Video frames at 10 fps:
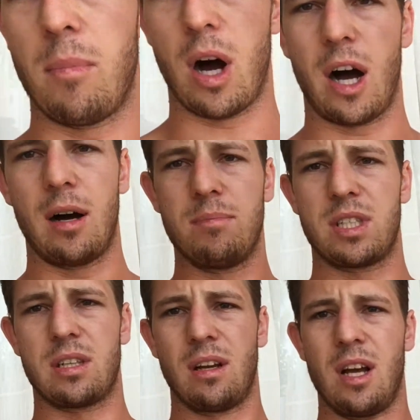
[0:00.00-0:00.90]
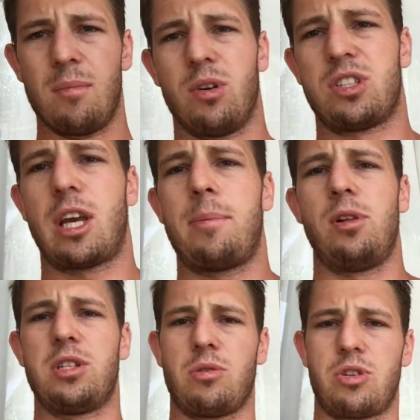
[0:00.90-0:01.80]
my arms, my
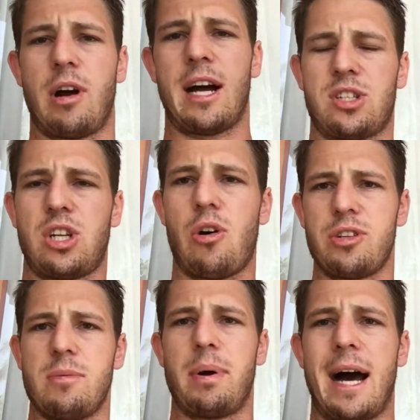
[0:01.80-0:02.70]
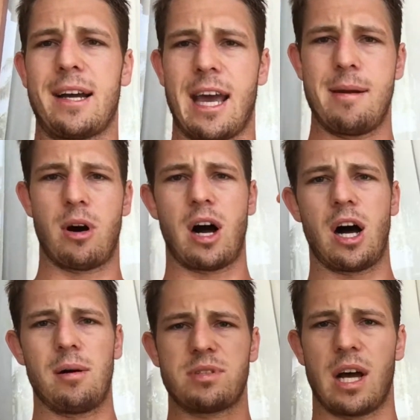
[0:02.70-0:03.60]
scapulars retract, shoulders are back, and my
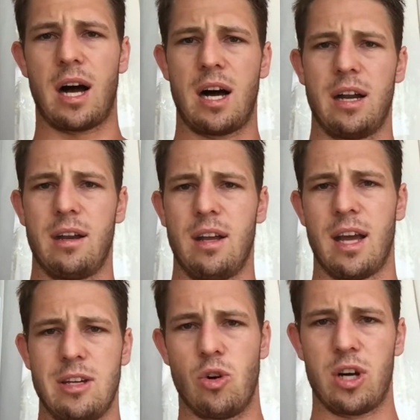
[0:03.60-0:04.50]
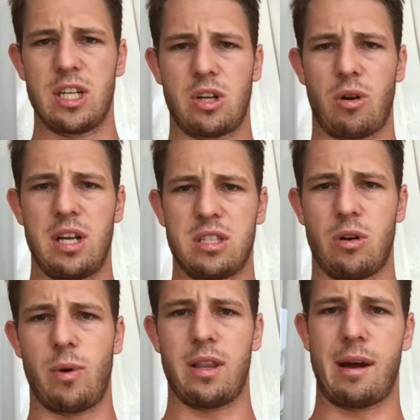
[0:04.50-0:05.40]
arms aren't at 90 degrees,
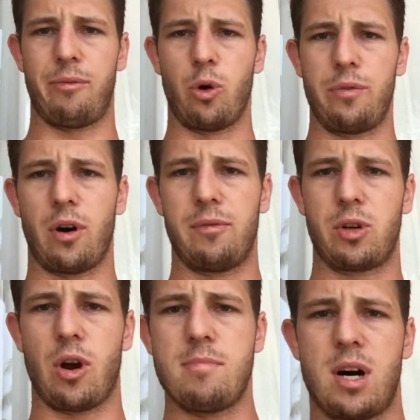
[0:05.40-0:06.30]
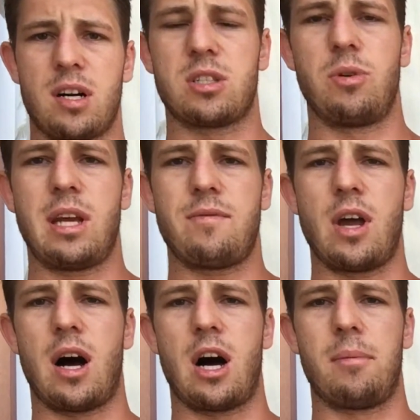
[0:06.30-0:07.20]
they're around that 45 degree mark. So when you have
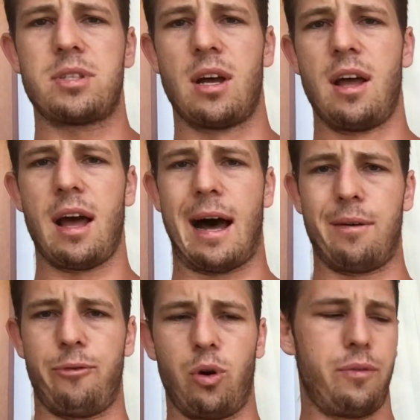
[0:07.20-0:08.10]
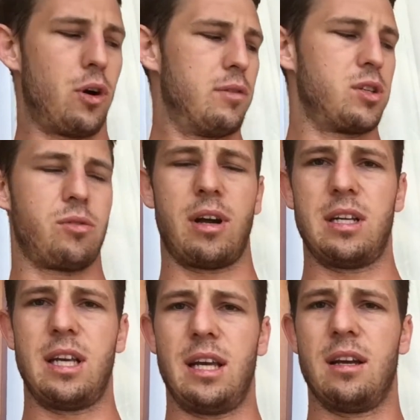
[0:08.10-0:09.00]
your arms at 45
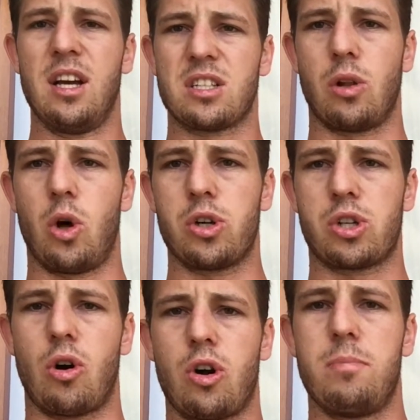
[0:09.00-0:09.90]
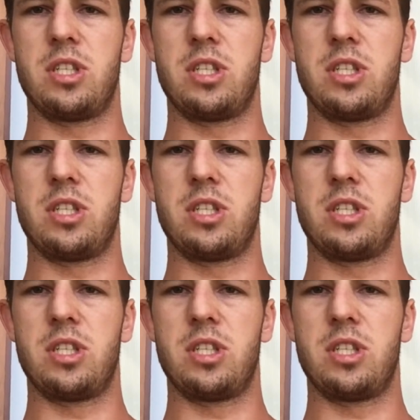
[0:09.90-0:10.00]
degrees here, it's a lot stronger